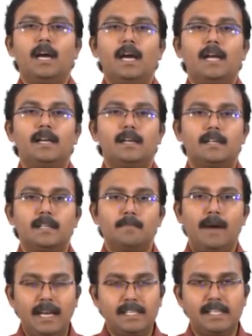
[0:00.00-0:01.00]
and the
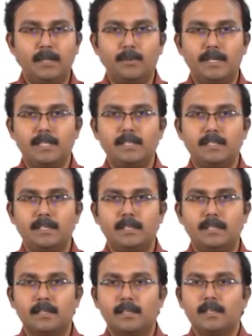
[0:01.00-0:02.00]
balance equation is written.